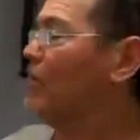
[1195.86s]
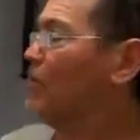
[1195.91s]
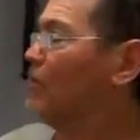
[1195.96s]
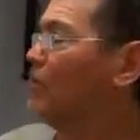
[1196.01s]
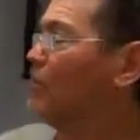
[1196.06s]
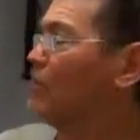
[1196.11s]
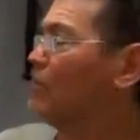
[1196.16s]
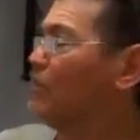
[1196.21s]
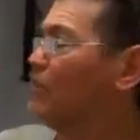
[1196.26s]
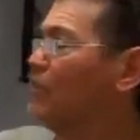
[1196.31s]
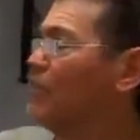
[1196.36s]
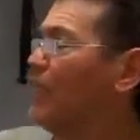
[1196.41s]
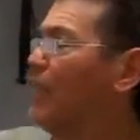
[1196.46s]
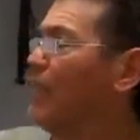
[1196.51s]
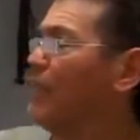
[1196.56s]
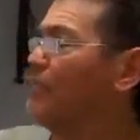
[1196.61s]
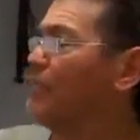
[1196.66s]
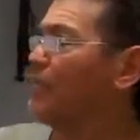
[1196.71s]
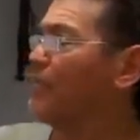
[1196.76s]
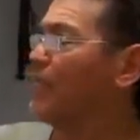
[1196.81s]
which is
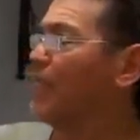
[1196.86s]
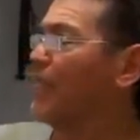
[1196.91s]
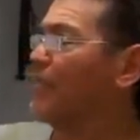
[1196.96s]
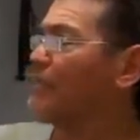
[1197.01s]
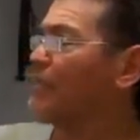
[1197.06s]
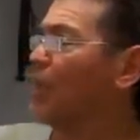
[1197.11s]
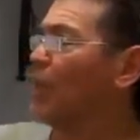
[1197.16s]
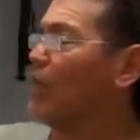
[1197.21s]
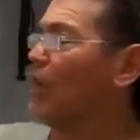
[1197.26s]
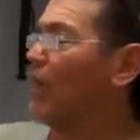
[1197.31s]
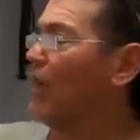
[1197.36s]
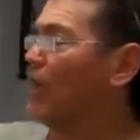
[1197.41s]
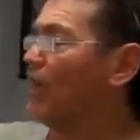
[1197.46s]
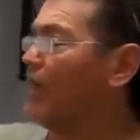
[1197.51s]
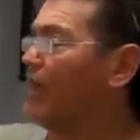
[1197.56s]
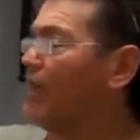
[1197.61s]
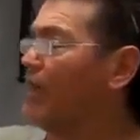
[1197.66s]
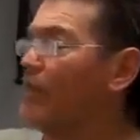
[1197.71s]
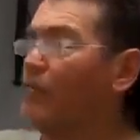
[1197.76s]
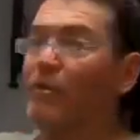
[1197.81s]
dead, but the
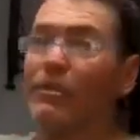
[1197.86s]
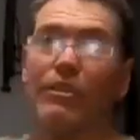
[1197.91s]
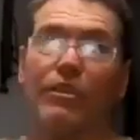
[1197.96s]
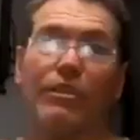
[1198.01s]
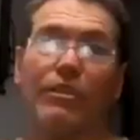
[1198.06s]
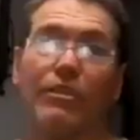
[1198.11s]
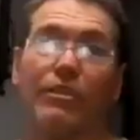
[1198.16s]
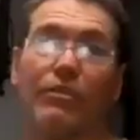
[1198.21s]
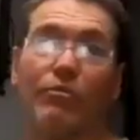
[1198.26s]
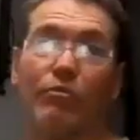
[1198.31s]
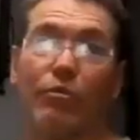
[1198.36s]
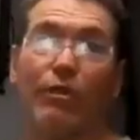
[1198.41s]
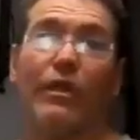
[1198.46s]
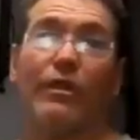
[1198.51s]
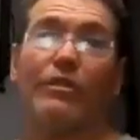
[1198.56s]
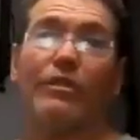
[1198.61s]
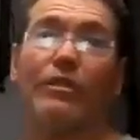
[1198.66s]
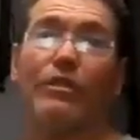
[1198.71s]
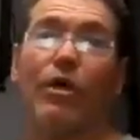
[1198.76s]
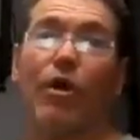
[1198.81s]
S-O-L-E, which is the
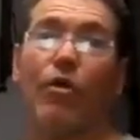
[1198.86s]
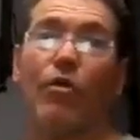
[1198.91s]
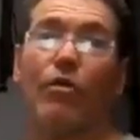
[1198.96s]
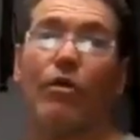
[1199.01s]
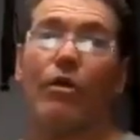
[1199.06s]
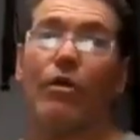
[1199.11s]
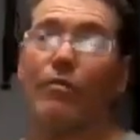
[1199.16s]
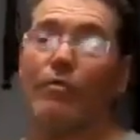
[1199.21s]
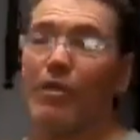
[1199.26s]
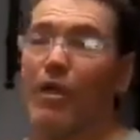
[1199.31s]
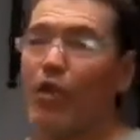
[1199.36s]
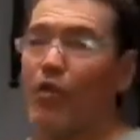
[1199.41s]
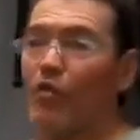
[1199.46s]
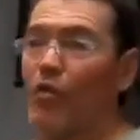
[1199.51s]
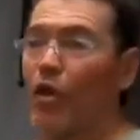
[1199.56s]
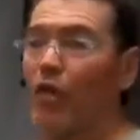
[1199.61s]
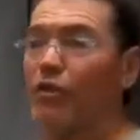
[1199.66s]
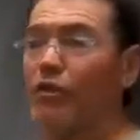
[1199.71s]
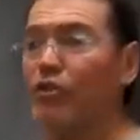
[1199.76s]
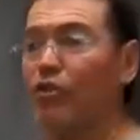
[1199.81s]
real soul,
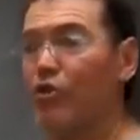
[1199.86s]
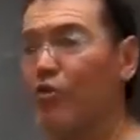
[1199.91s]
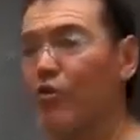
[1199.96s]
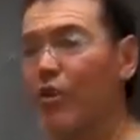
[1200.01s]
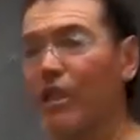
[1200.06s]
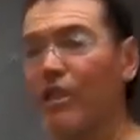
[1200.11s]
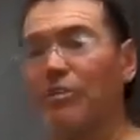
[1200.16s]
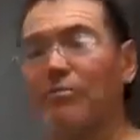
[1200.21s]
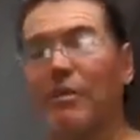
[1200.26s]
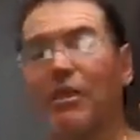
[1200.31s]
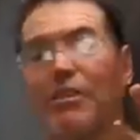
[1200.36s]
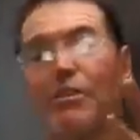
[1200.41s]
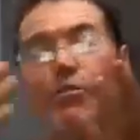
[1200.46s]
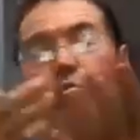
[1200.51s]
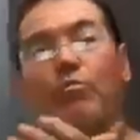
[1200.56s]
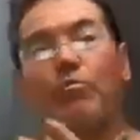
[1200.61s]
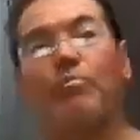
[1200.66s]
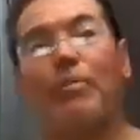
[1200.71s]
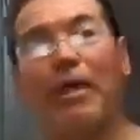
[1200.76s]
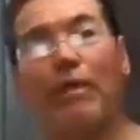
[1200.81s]
those two things
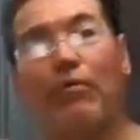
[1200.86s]
must be